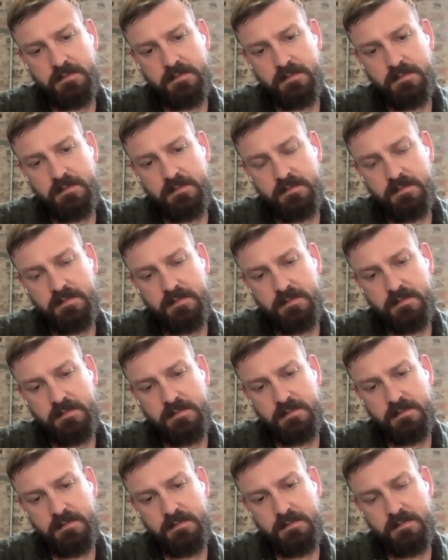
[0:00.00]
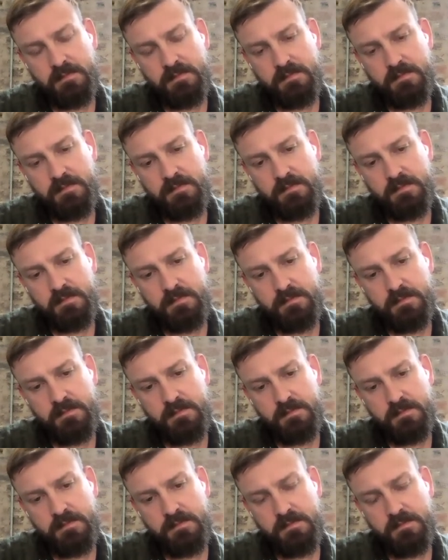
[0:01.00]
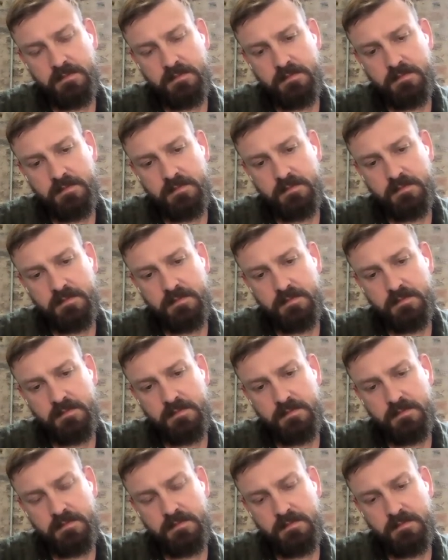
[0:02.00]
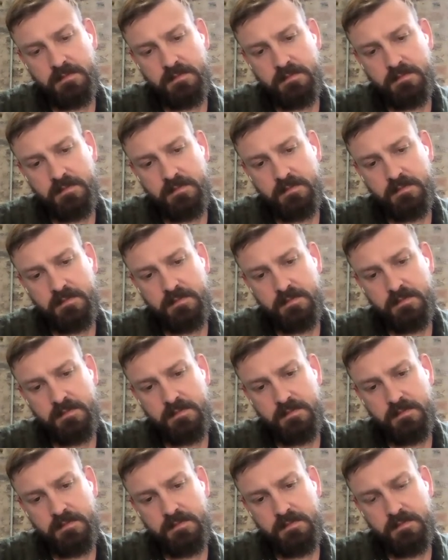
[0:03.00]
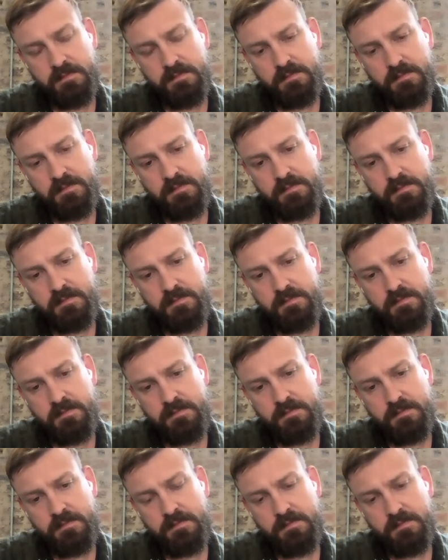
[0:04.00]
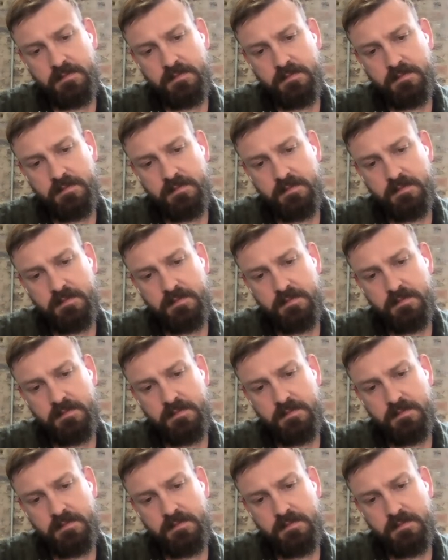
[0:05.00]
The person shown says nothing.